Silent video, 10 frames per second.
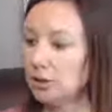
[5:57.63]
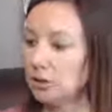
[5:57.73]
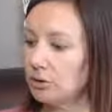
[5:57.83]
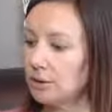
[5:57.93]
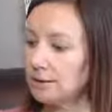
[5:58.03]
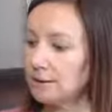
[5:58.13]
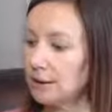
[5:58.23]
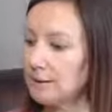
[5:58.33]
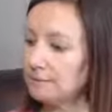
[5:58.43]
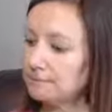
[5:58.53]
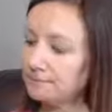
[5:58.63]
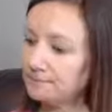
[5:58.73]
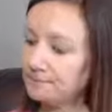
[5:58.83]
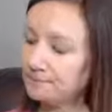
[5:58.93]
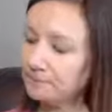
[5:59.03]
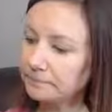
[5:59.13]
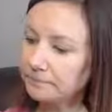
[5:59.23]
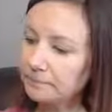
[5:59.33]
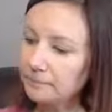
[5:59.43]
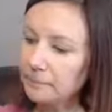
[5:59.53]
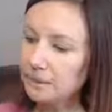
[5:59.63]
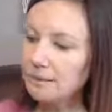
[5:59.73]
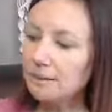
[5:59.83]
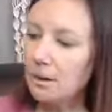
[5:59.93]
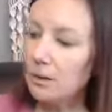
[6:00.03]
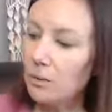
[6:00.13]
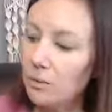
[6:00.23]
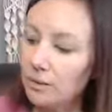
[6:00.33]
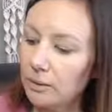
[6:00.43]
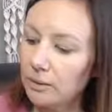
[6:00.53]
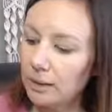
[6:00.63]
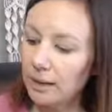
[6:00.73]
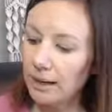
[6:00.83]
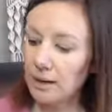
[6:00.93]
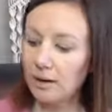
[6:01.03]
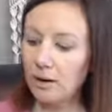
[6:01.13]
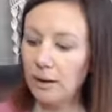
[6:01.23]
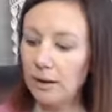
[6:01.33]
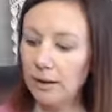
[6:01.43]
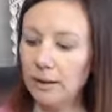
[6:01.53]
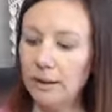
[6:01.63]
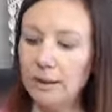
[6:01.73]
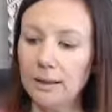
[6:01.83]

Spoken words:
to the skin. So then we're going to add our